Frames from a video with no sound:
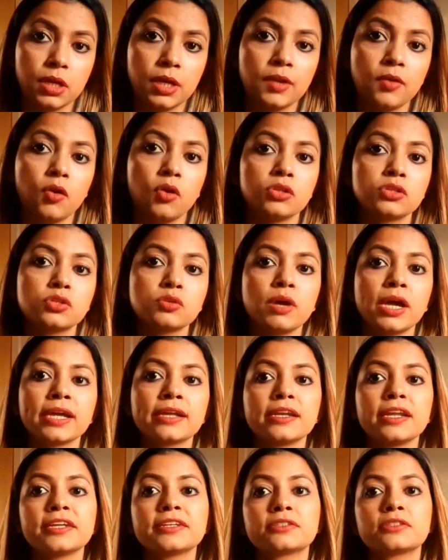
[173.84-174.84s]
And also I
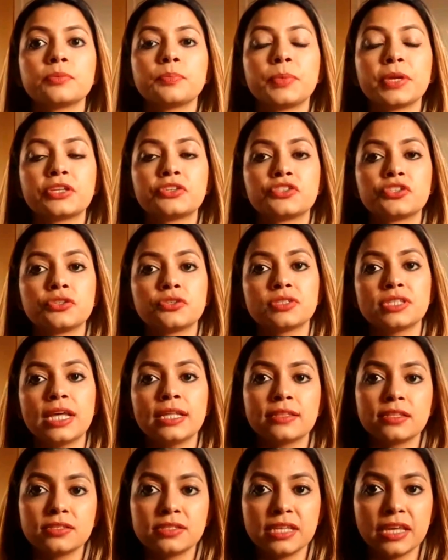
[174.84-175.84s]
clicked the pictures
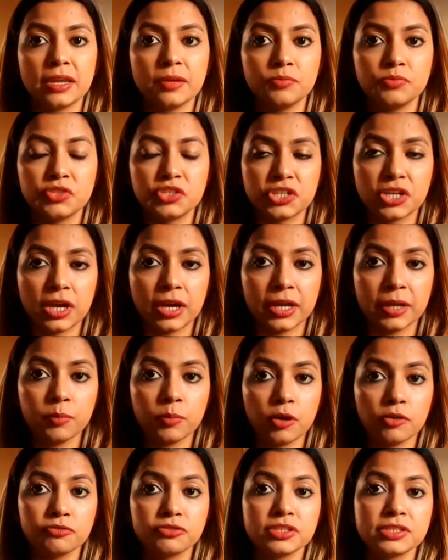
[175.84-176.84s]
at the same
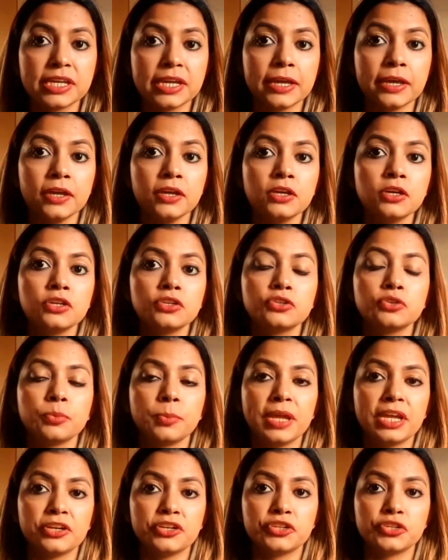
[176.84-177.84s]
time of the day
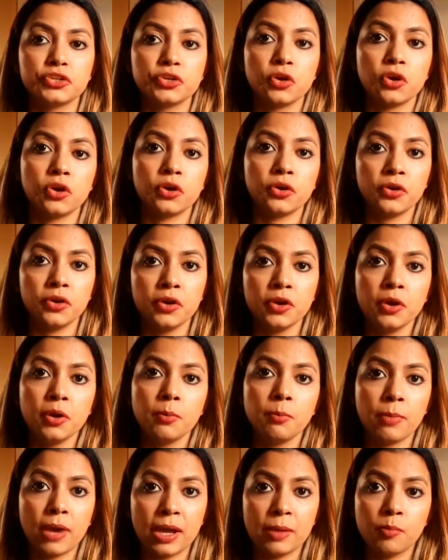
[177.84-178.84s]
to make sure
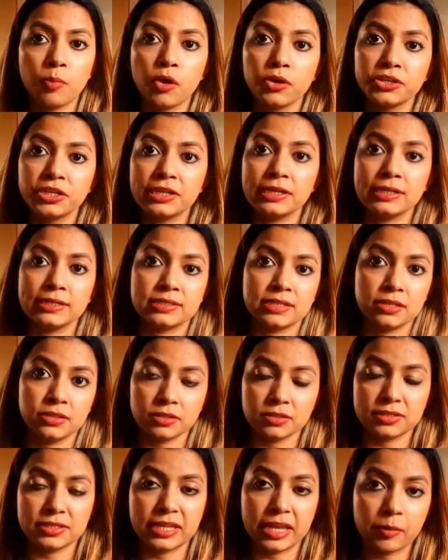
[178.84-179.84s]
my body is in
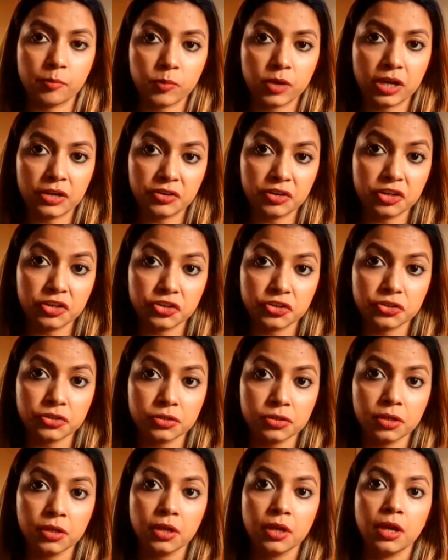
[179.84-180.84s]
the same
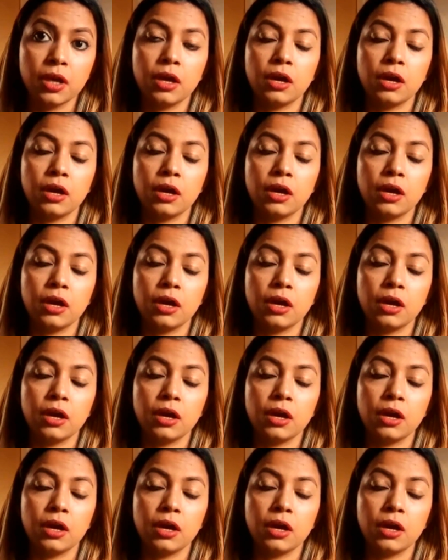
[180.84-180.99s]
condition